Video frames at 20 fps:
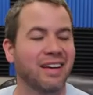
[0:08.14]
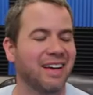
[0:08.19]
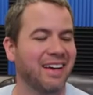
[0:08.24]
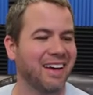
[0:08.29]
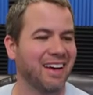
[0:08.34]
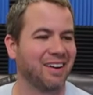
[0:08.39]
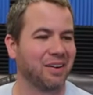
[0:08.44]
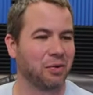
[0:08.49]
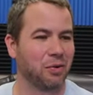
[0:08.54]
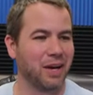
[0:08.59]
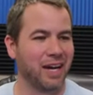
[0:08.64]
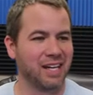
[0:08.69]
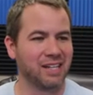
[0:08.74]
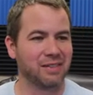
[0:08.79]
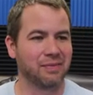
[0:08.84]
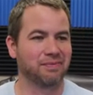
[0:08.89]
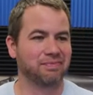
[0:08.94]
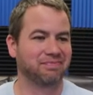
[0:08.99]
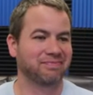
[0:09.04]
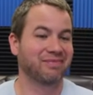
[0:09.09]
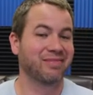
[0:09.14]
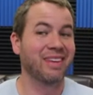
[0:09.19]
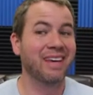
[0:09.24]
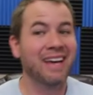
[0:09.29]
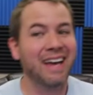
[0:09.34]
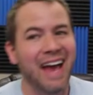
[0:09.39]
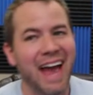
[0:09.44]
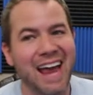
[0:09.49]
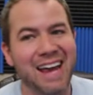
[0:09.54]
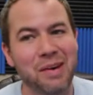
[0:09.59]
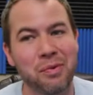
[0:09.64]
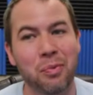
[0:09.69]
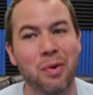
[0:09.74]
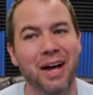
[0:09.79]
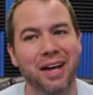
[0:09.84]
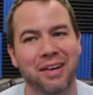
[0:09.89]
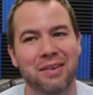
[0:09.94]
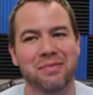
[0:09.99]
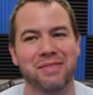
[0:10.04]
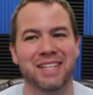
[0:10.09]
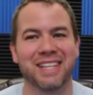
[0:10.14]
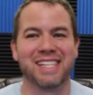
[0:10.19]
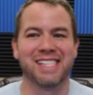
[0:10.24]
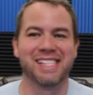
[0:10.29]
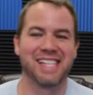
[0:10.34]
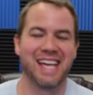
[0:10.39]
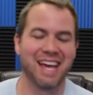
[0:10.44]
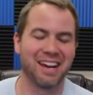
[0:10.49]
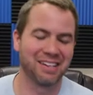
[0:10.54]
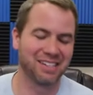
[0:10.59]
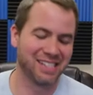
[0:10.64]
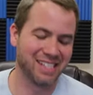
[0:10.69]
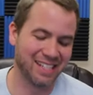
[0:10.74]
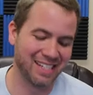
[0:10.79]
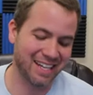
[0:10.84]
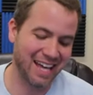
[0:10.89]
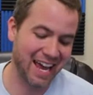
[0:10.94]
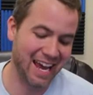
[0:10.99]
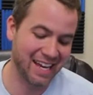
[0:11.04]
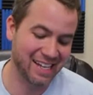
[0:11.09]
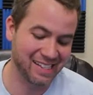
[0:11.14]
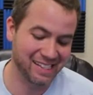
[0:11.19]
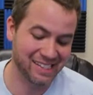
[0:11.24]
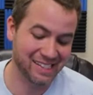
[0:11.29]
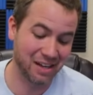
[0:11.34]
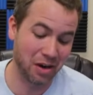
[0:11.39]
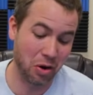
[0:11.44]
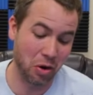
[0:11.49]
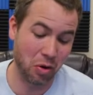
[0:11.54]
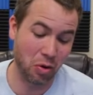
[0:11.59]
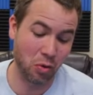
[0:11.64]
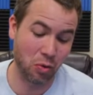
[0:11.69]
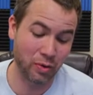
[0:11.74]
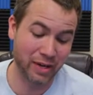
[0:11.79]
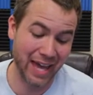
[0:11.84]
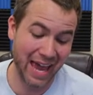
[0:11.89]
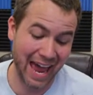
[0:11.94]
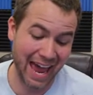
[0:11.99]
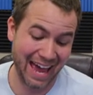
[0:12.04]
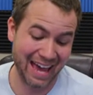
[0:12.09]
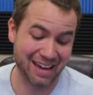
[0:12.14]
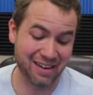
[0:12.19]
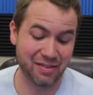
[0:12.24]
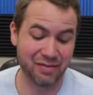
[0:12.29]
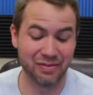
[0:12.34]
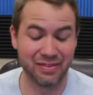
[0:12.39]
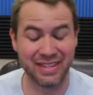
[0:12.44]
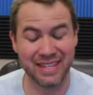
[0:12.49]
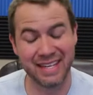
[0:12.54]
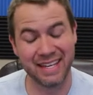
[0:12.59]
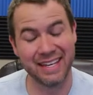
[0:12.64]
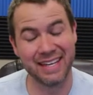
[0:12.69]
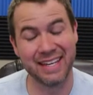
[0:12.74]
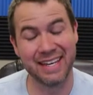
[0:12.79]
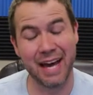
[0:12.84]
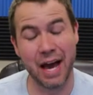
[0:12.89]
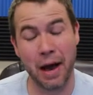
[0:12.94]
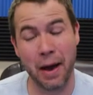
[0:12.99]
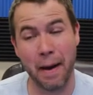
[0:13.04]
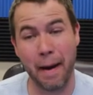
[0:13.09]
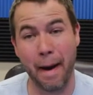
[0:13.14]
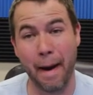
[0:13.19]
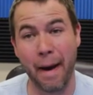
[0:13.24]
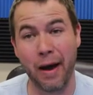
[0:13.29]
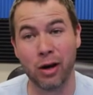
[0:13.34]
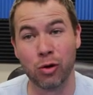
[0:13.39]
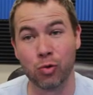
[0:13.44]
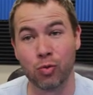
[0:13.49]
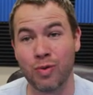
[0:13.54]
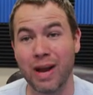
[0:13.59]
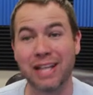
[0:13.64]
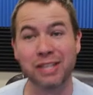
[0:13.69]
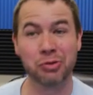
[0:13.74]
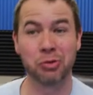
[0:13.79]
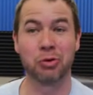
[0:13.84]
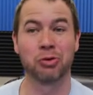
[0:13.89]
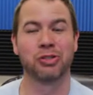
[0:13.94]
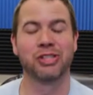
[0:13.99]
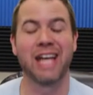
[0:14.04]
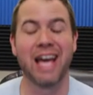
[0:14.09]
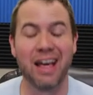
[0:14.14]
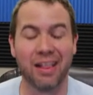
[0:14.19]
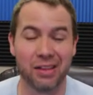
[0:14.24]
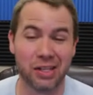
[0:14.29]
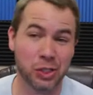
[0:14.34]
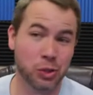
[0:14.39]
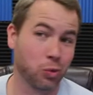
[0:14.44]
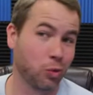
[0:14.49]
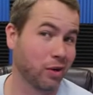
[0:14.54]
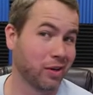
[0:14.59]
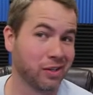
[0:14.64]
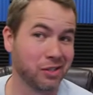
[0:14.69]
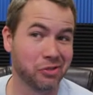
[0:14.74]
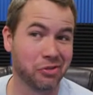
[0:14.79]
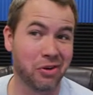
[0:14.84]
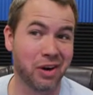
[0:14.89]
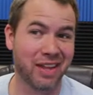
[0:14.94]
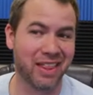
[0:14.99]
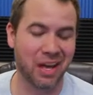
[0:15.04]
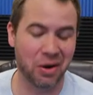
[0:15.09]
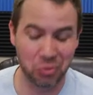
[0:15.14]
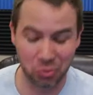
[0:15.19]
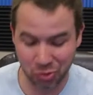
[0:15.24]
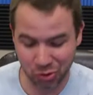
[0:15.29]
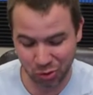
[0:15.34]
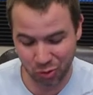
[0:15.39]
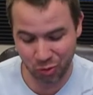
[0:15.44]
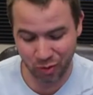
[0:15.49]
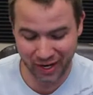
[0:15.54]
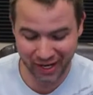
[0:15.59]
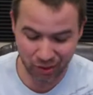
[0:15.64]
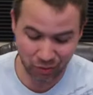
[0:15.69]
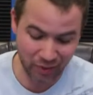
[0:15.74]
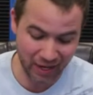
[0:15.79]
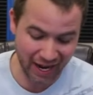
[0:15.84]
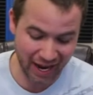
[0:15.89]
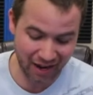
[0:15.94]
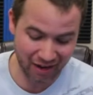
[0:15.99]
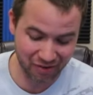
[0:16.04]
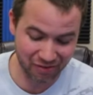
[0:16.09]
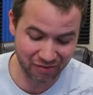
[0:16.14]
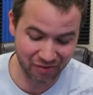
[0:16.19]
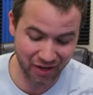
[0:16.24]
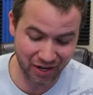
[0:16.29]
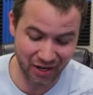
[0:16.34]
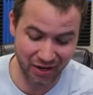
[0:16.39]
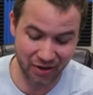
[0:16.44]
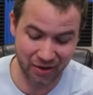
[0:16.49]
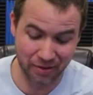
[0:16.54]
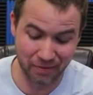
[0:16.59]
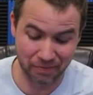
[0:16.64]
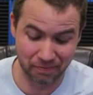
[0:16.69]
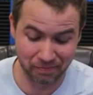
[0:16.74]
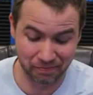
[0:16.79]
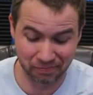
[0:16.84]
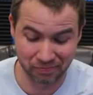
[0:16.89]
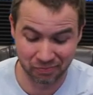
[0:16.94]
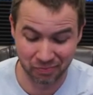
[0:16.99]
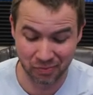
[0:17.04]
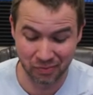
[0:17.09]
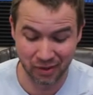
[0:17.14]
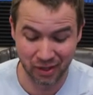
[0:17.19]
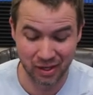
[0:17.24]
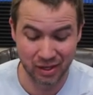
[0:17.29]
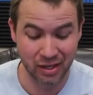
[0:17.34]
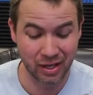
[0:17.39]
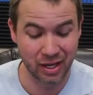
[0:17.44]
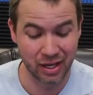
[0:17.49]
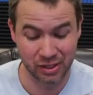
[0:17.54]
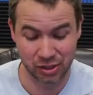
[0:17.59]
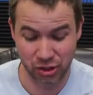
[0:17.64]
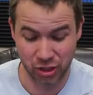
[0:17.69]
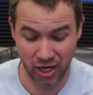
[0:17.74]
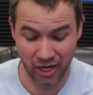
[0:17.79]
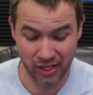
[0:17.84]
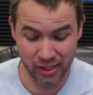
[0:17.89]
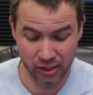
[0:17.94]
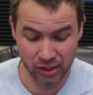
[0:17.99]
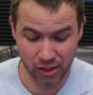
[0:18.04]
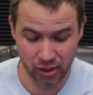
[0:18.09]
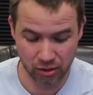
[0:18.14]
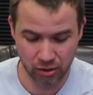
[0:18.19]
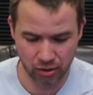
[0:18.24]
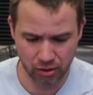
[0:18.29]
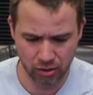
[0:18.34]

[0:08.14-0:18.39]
All right. Hey, welcome to the channel today. So we have the uh, retro challenge. We're gonna try that real quick. We have um, a giant.